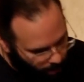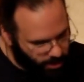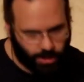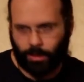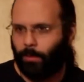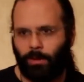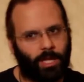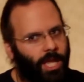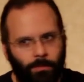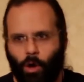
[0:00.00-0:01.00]
personally, I'm going
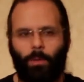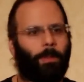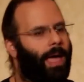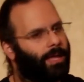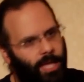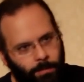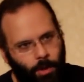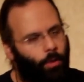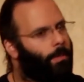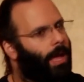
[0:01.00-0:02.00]
to keep going back,
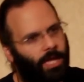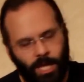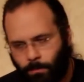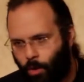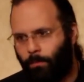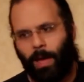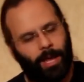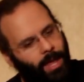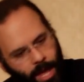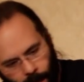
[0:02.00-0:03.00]

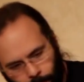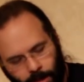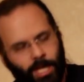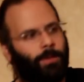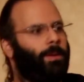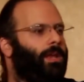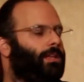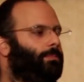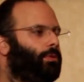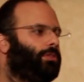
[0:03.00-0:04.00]
and I'm going to keep
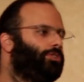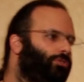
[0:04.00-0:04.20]
hitting them with the